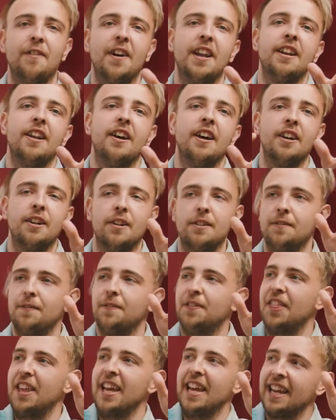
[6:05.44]
vendor
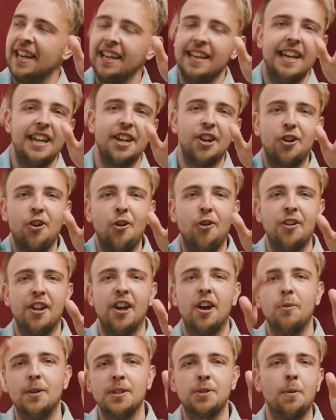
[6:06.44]
thing in the
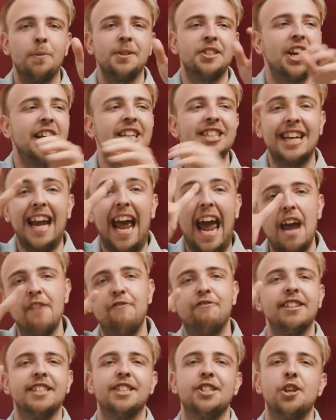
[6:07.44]
corner, which will be changing
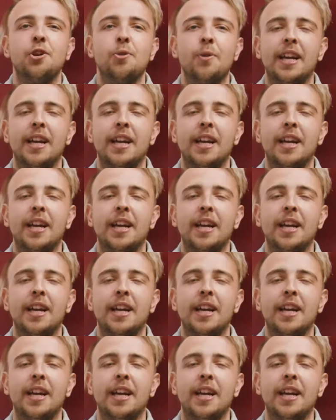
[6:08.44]
every 2